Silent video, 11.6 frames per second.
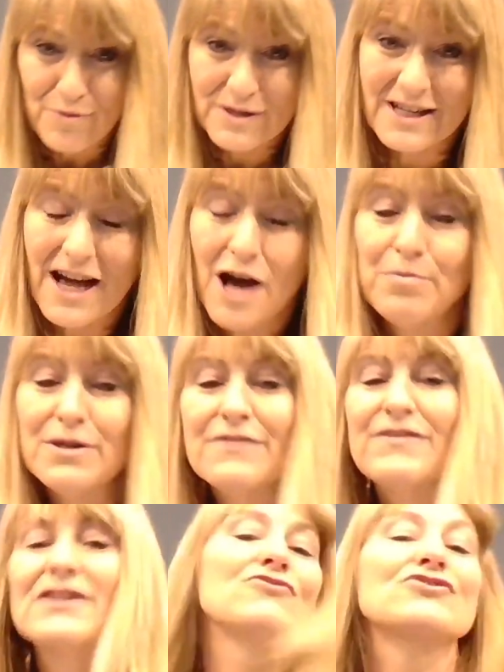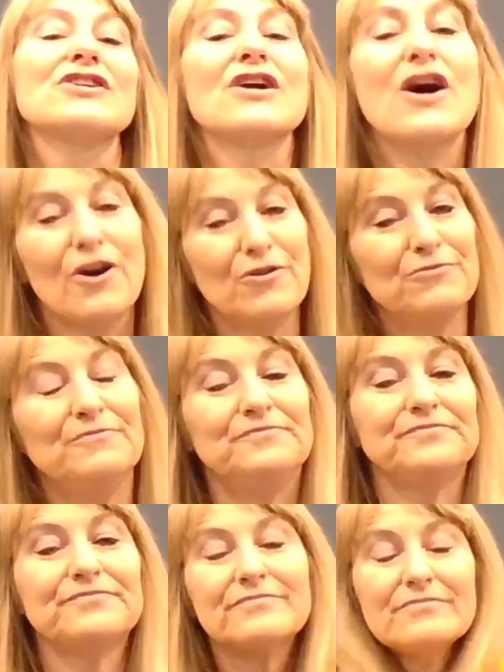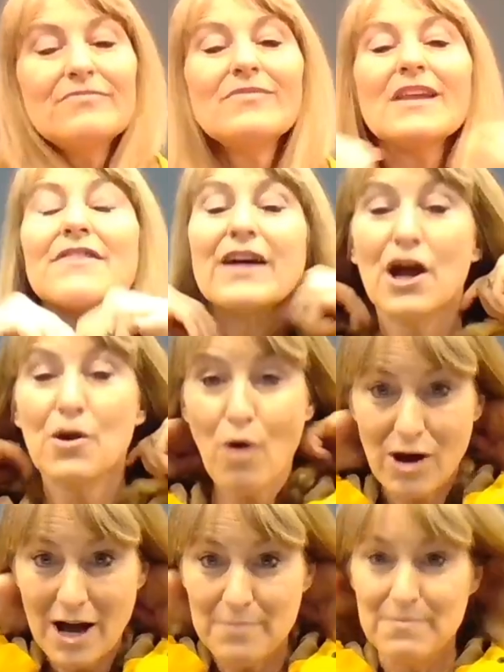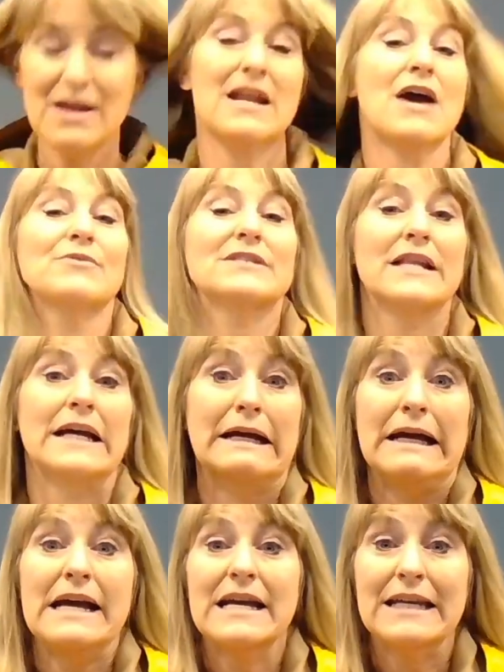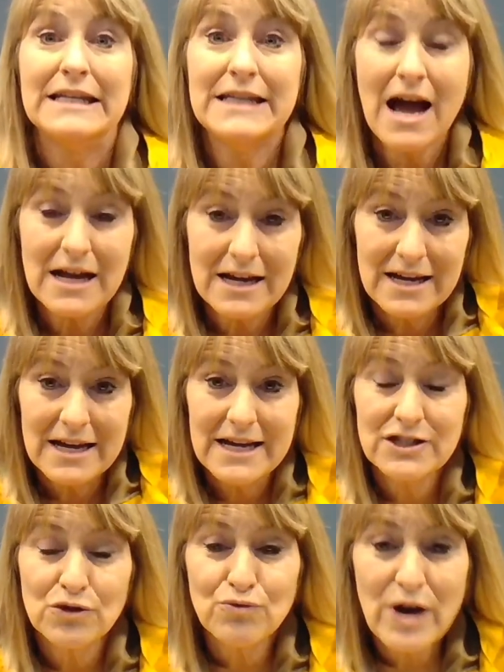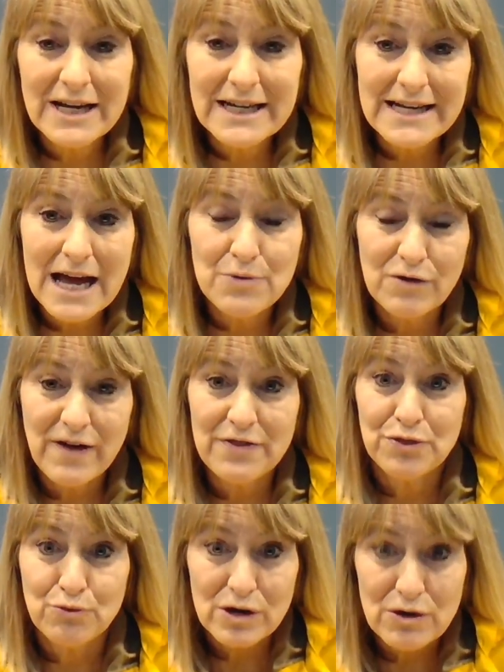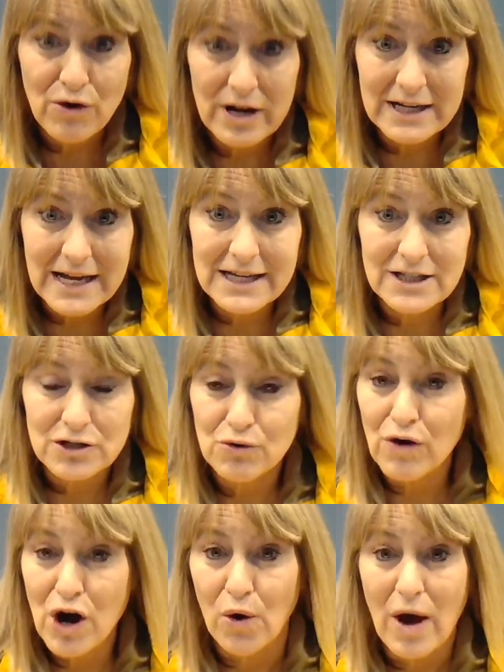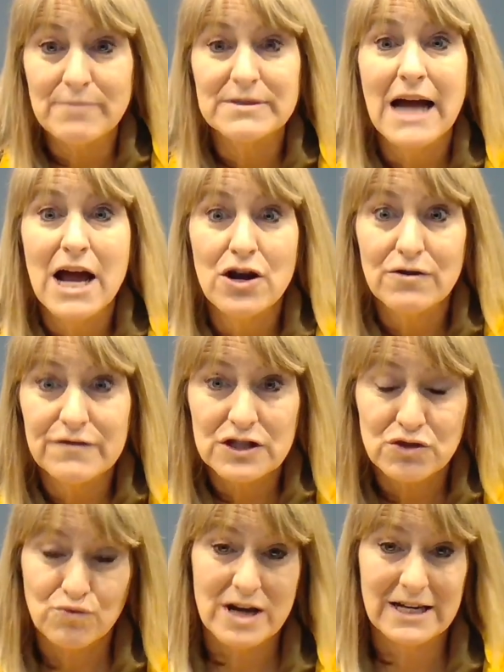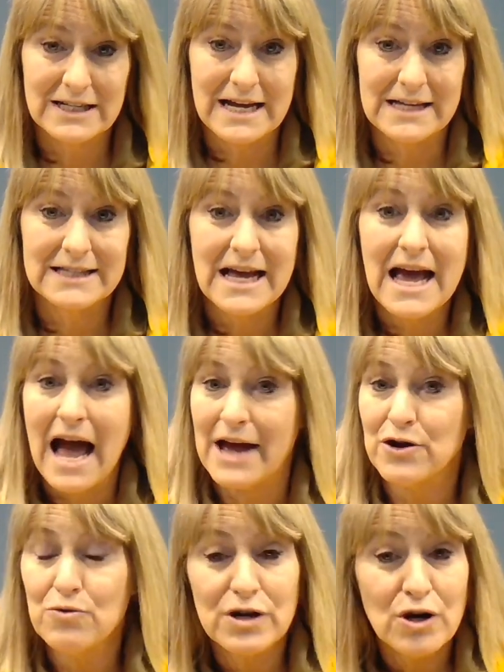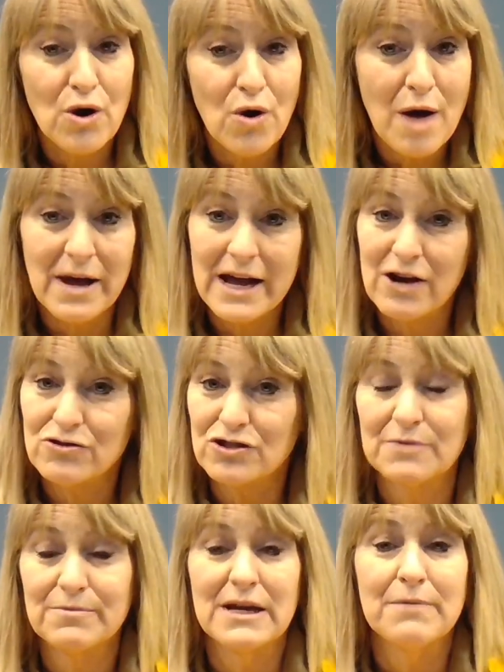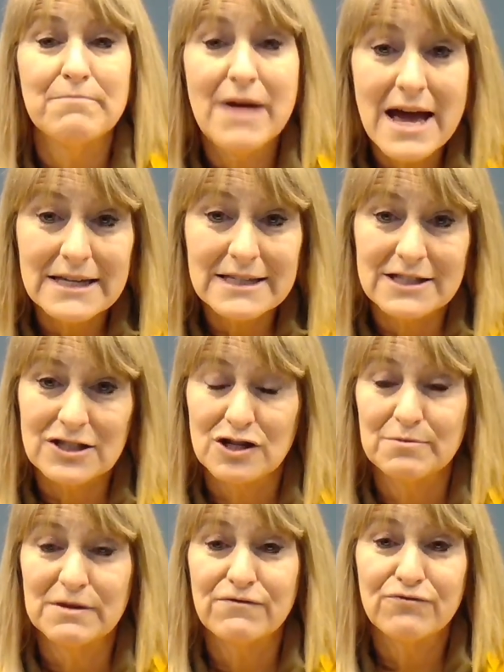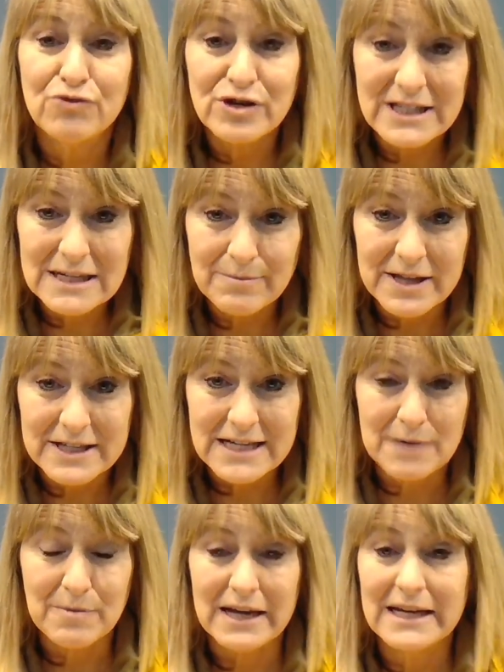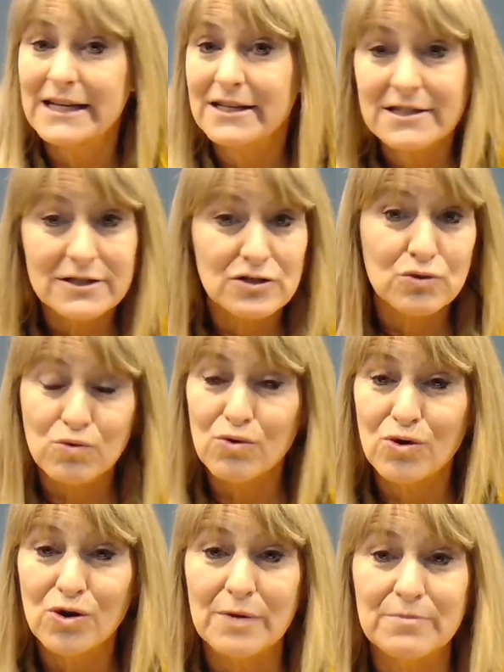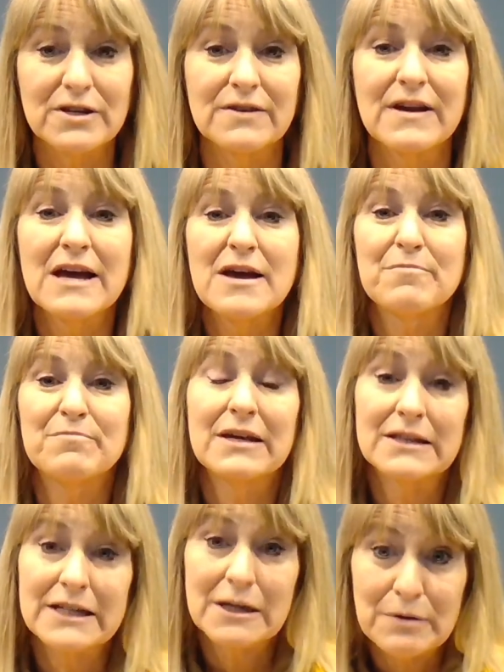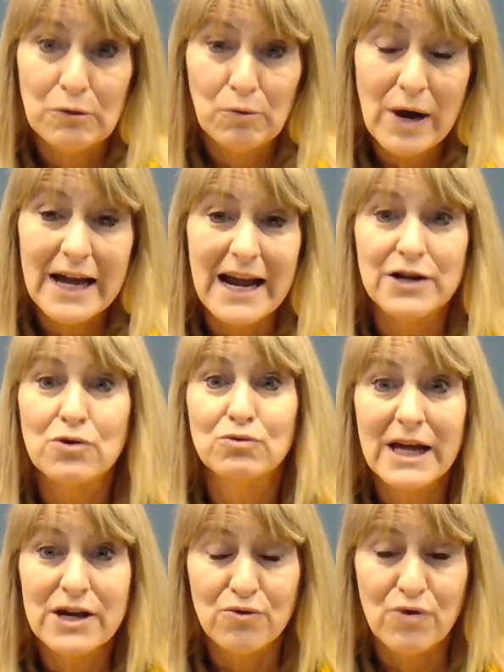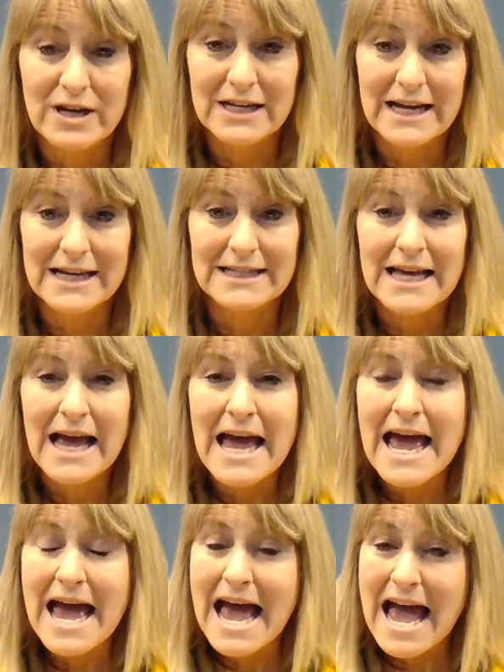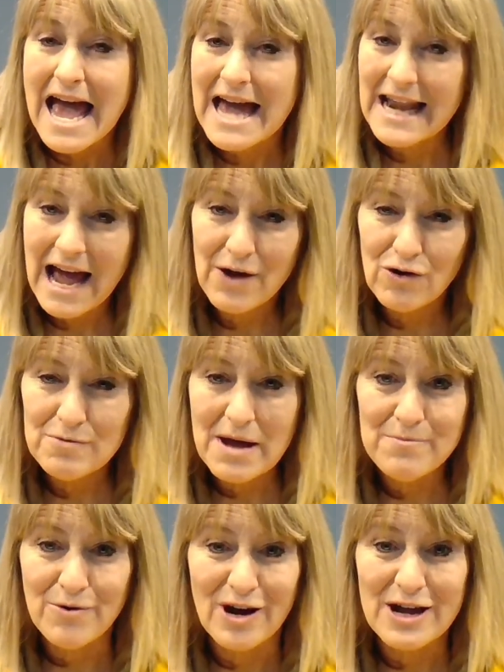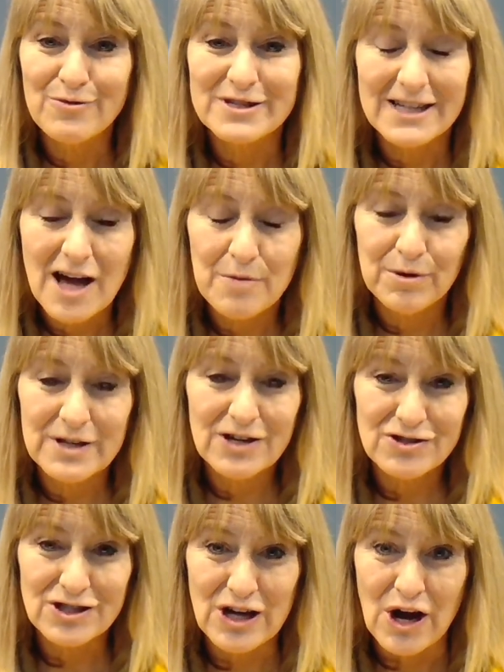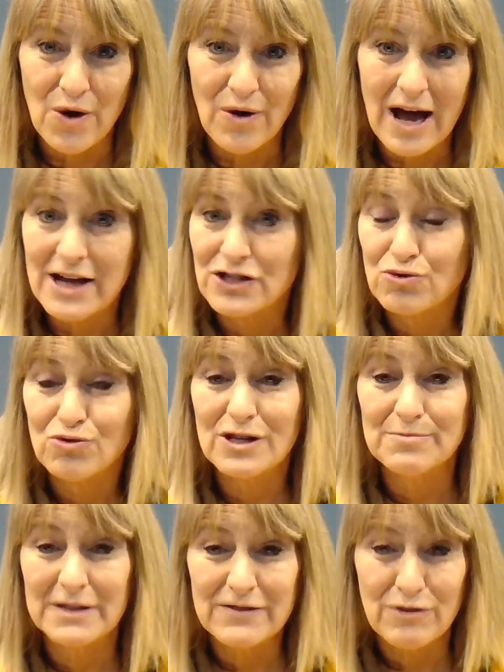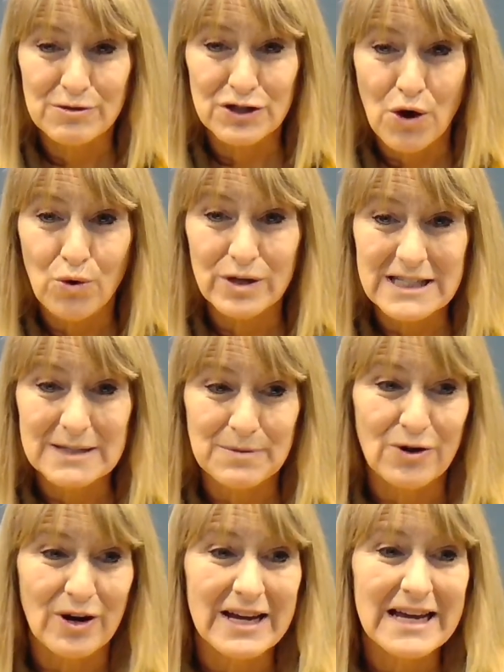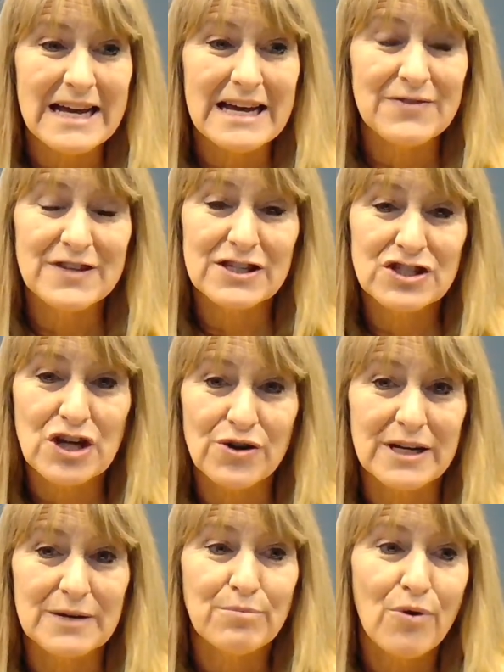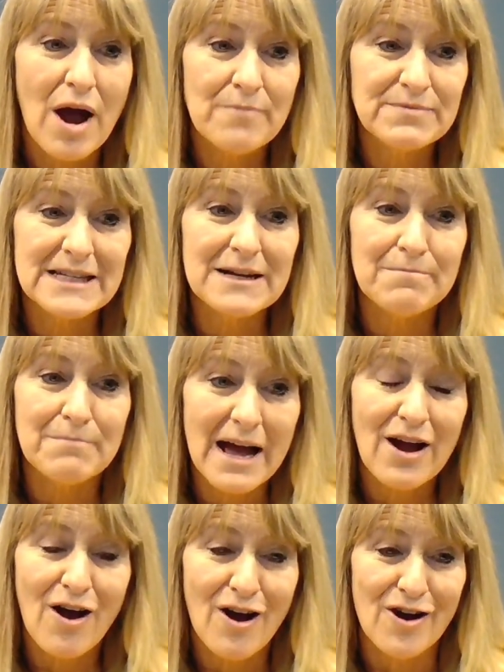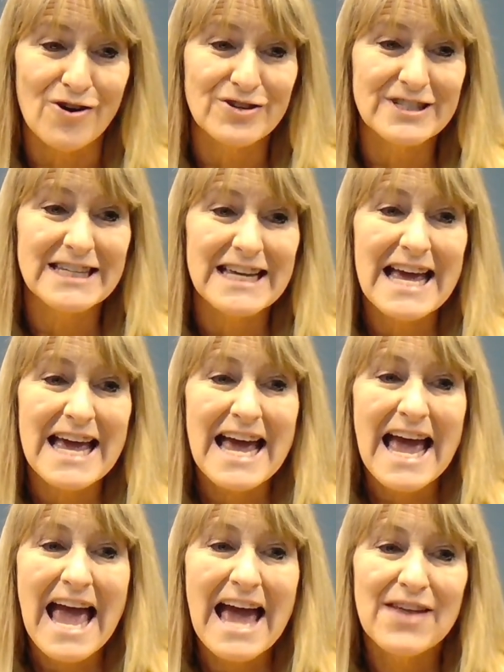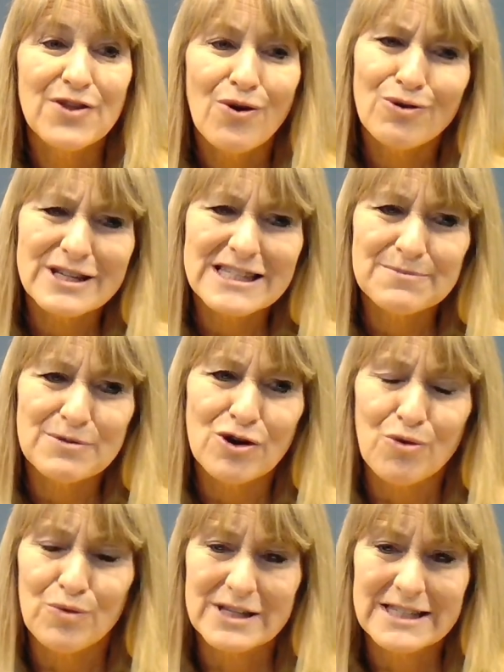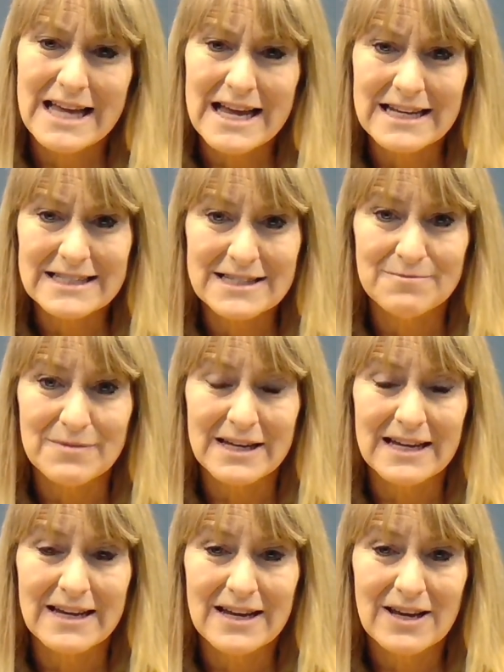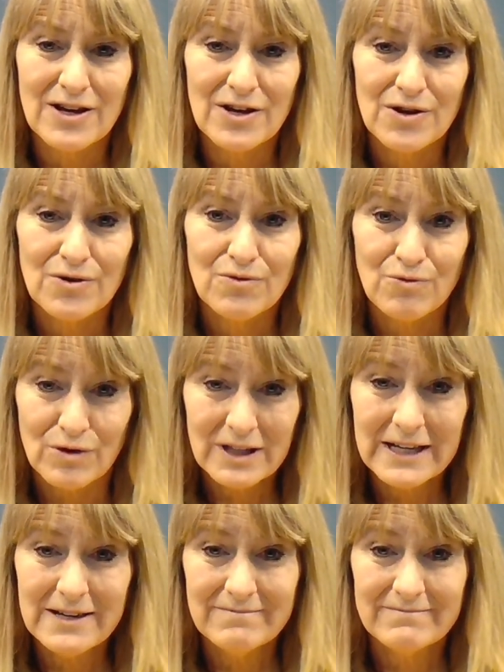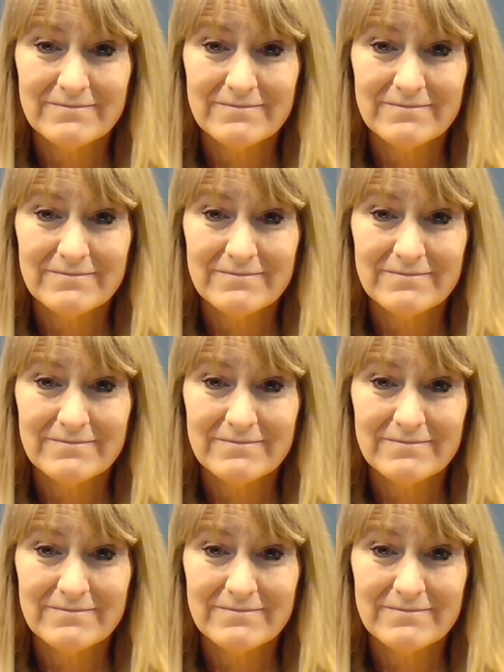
was a couple of years ago that I woke up and I was like, yuck, it's a rainy day. We've had 3 rainy days in a row. I'm tired of these rainy days. I don't want to go out. My hair's going to be a mess. It's going to be frizzy by the time I get into school. I'm going to be a little bit wet. I don't like rainy days. And I remember it was a couple years ago, I truly believe it was the Holy Spirit that started prompting my heart. And the Holy Spirit was saying to me, really?